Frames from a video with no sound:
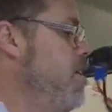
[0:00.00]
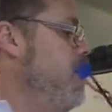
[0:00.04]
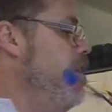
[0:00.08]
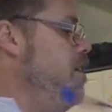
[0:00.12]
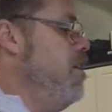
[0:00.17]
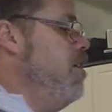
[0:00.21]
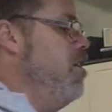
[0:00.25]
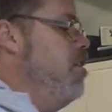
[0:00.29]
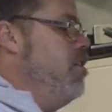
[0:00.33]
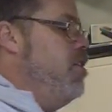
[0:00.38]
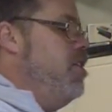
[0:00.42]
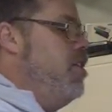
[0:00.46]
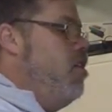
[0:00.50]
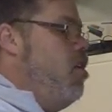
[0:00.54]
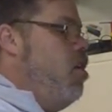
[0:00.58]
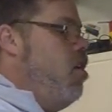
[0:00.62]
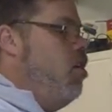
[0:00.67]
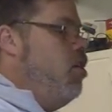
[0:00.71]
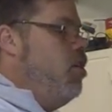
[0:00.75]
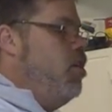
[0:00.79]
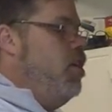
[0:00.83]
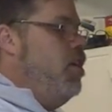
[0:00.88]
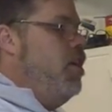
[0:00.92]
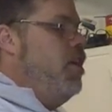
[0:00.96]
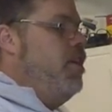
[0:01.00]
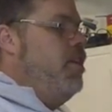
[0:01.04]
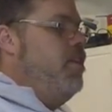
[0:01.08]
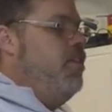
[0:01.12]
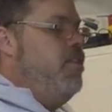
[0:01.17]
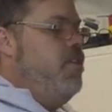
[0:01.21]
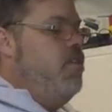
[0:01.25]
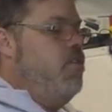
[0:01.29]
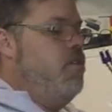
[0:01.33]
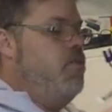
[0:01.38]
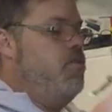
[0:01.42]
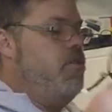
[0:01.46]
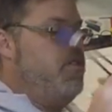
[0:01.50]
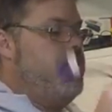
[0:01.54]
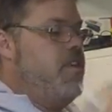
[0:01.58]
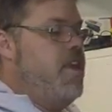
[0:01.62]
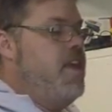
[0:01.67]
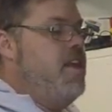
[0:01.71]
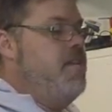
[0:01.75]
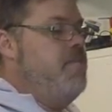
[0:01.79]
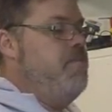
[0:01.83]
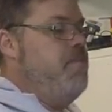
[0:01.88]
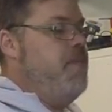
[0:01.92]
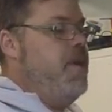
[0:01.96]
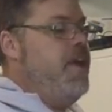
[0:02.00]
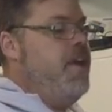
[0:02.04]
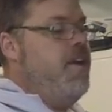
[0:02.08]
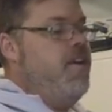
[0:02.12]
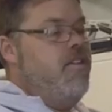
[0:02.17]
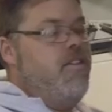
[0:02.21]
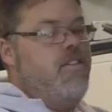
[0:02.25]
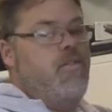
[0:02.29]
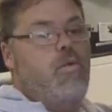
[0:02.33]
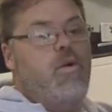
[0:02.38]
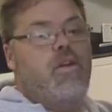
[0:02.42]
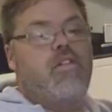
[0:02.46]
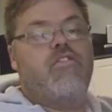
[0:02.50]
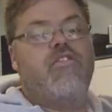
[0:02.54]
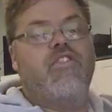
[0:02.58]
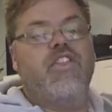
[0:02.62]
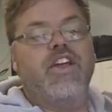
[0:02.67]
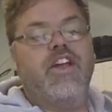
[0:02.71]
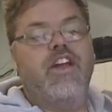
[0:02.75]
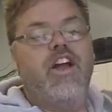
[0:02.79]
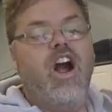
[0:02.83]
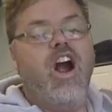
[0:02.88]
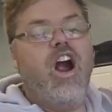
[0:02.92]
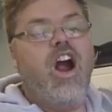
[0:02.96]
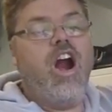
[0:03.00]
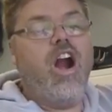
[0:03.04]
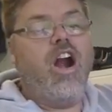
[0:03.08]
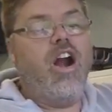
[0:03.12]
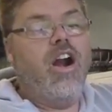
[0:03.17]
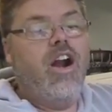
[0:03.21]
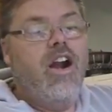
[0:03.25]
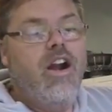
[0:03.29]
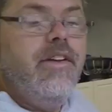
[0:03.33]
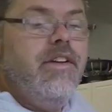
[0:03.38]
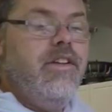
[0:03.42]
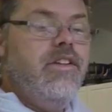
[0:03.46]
You know, they're all good. The only ones getting big are the ones for the car.